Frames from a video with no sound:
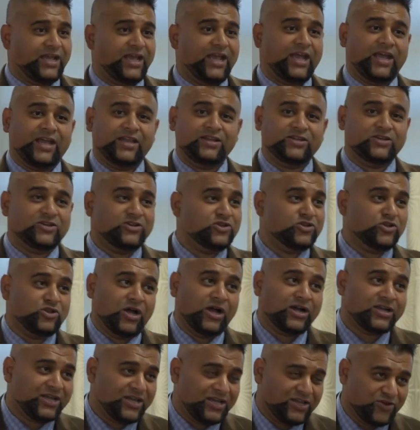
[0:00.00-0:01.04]
and good
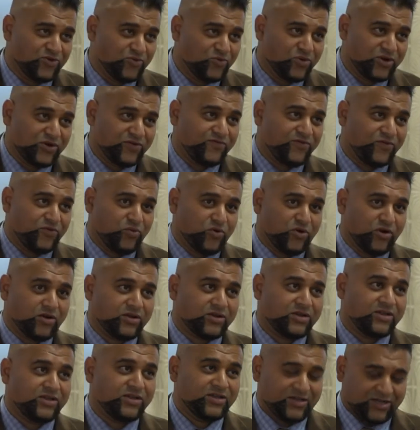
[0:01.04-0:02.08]
luck in your wonderful
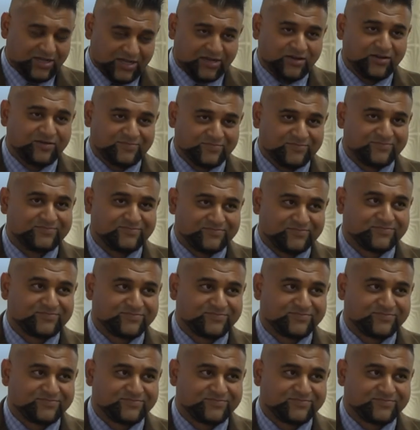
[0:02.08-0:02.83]
work in it.